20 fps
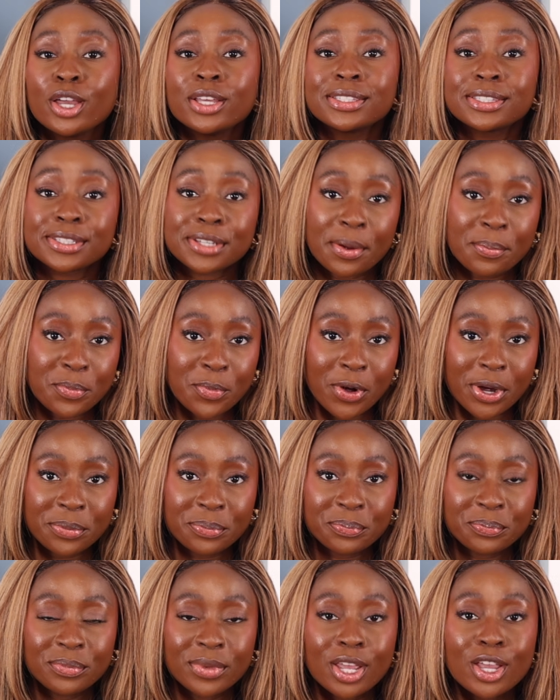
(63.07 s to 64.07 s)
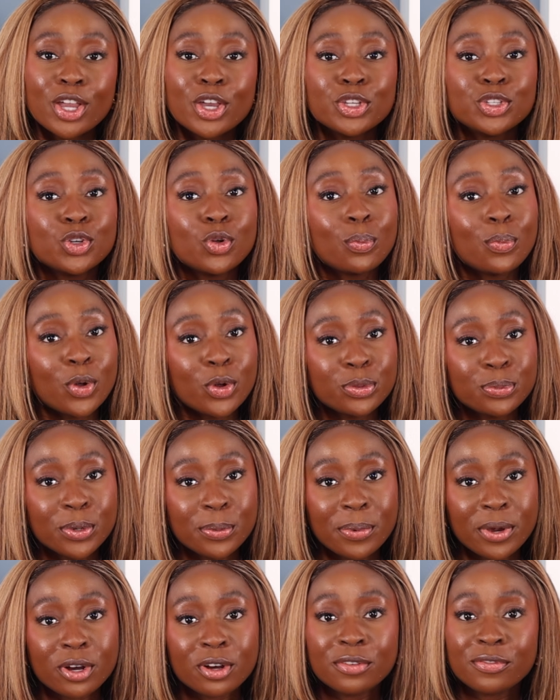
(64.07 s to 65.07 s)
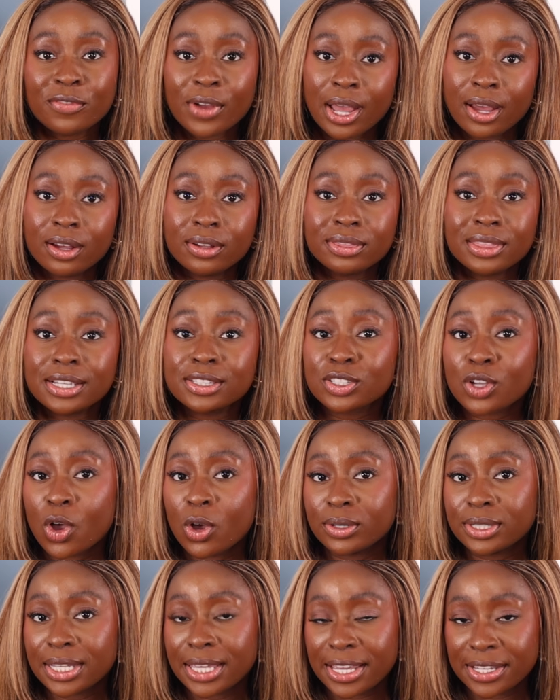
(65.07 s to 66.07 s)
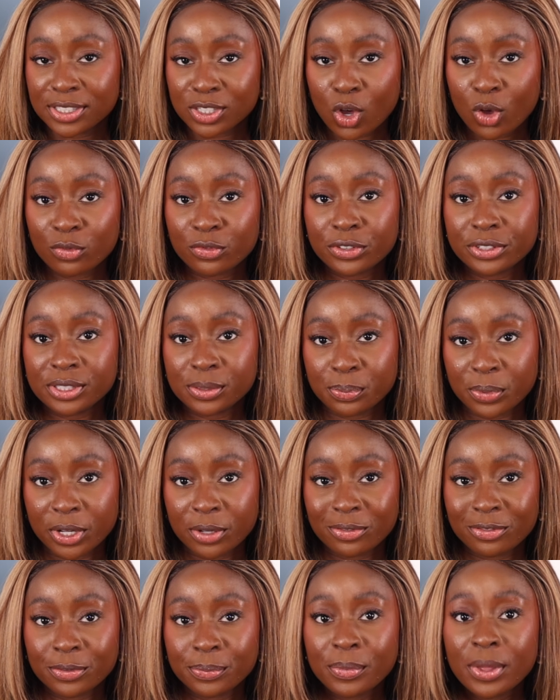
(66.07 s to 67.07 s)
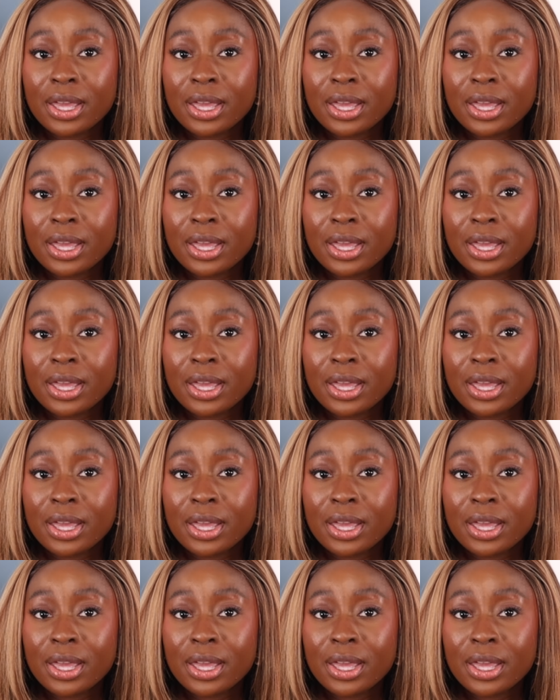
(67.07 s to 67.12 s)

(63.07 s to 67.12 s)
Step one, you'll both prepare a file that's called a case conference brief.